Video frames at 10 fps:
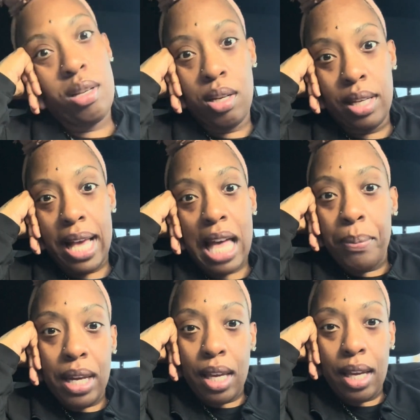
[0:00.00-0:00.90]
guess how
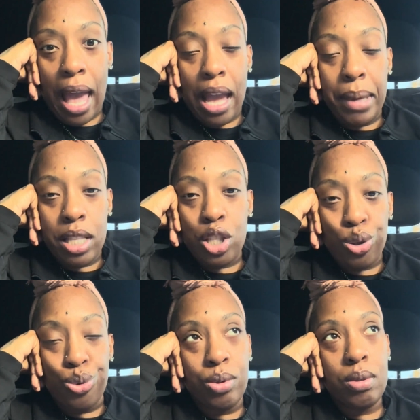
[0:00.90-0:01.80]
many came
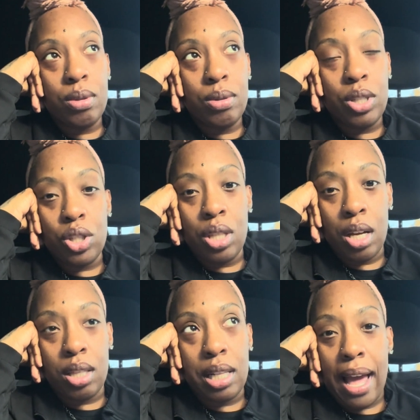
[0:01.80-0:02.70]
into
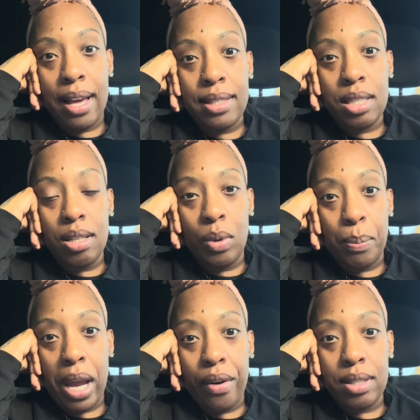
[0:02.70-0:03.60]
the class with the
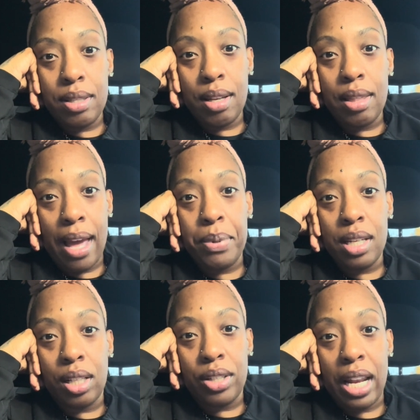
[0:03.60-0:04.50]
parents that
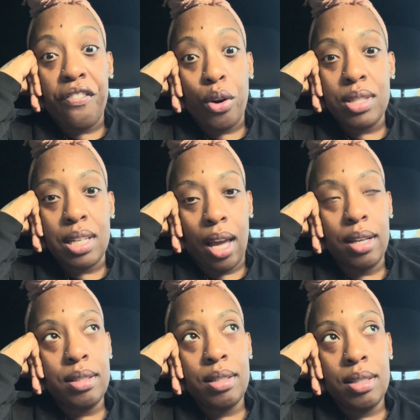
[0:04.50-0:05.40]
particular day, the first day?
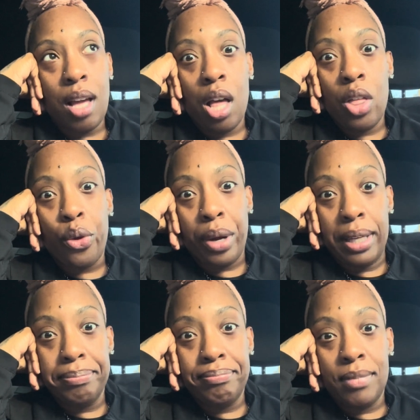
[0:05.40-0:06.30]
3.
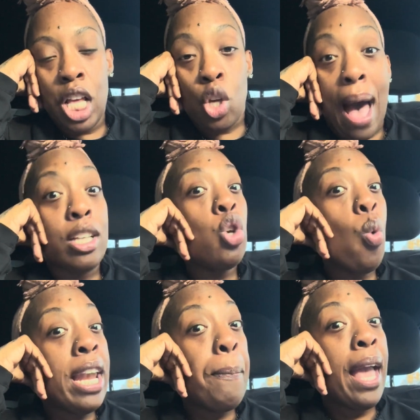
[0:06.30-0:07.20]
So out of
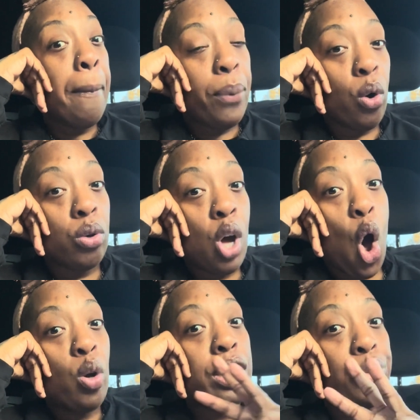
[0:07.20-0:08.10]
20 people,
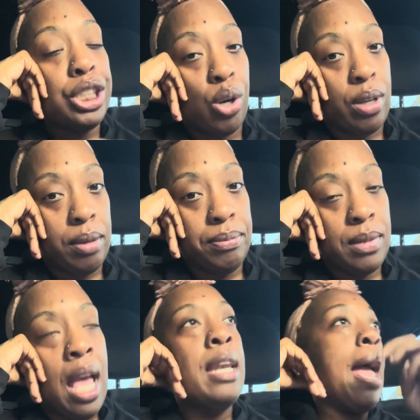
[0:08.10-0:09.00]
only 3 showed up.
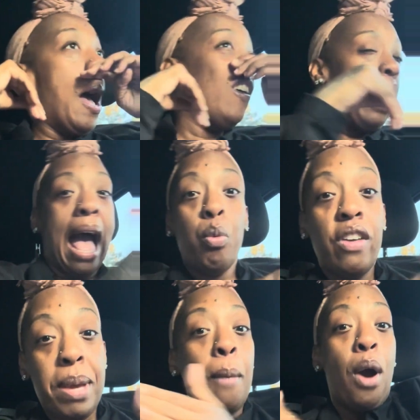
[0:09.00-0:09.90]
Now, I would
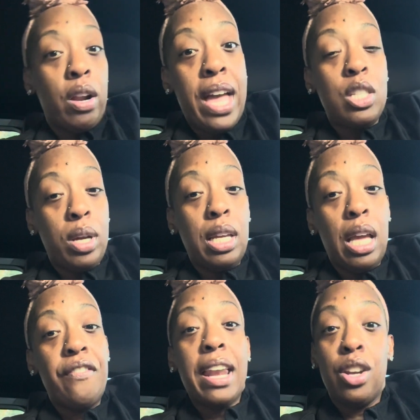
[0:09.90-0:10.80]
have been a part of that 20
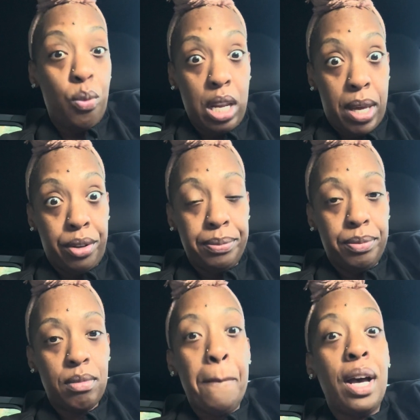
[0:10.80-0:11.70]
if I didn't know any better.
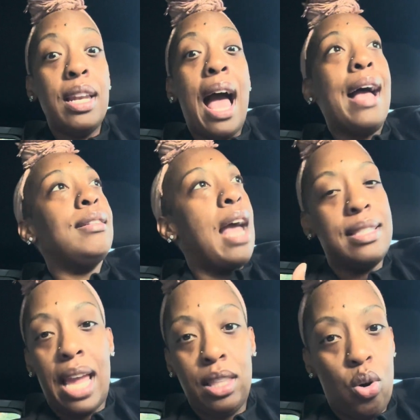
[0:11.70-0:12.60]
But I
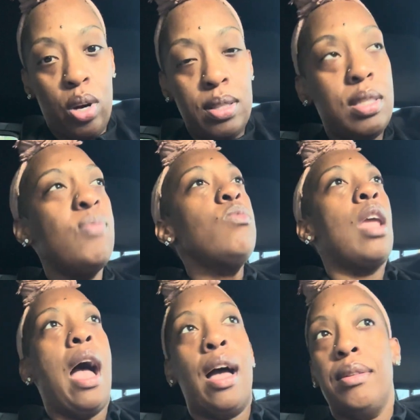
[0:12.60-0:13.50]
stayed the course.
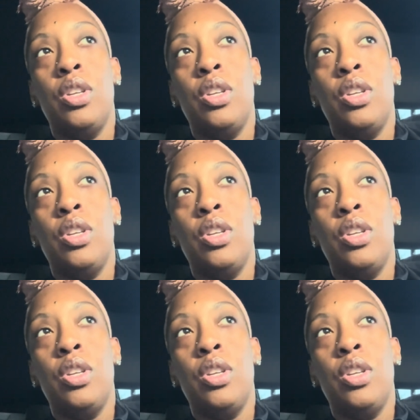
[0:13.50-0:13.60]
I